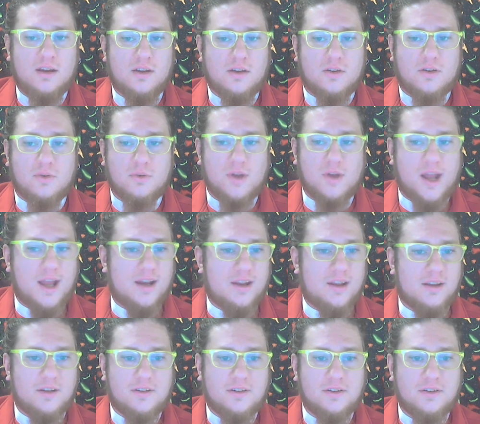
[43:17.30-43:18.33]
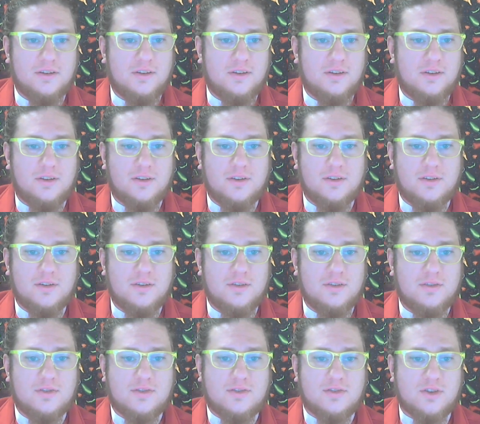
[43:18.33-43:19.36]
created
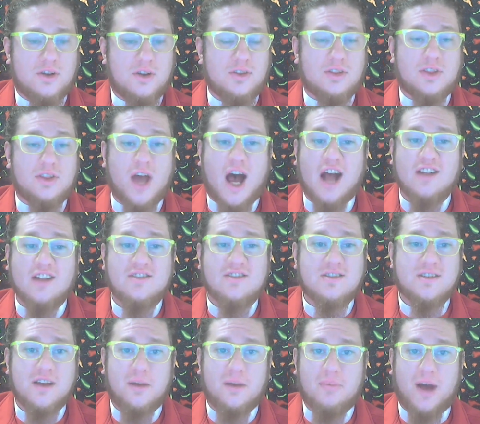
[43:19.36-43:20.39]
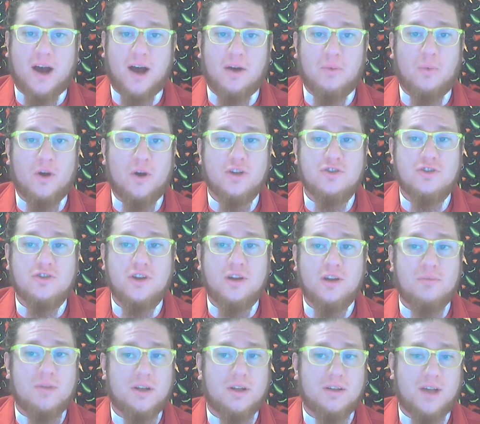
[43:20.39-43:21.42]
certain thoughts about what should
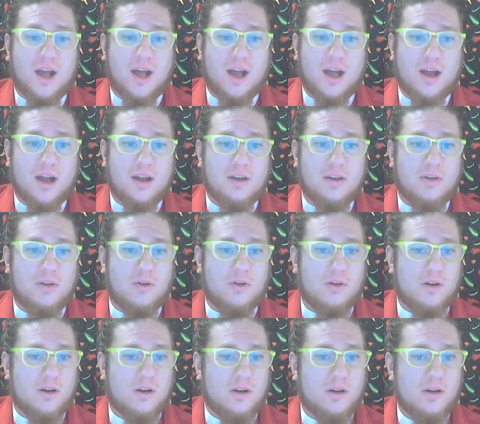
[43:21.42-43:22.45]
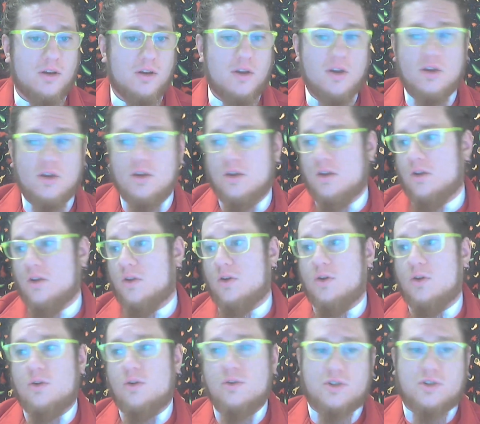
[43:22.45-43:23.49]
have been done or
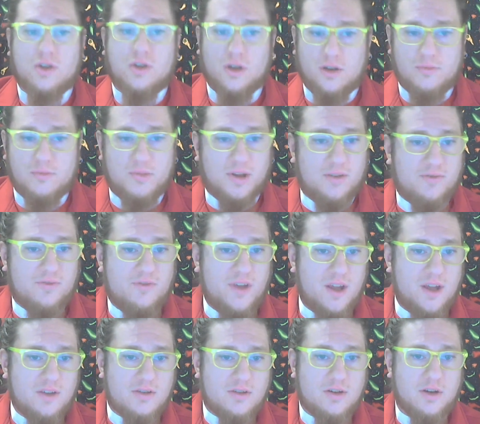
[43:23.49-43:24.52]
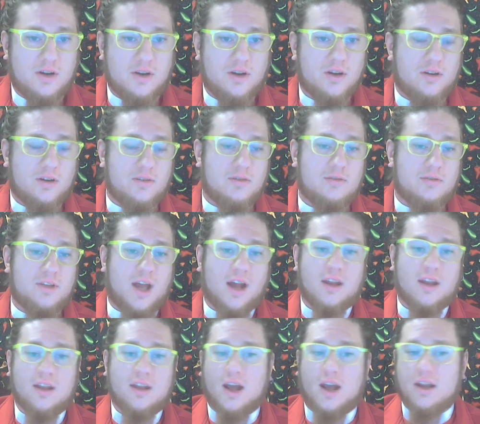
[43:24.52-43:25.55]
who should have been featured,
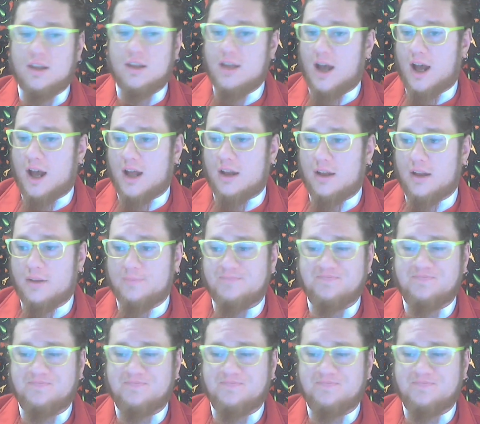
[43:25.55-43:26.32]
yada, yada, yada.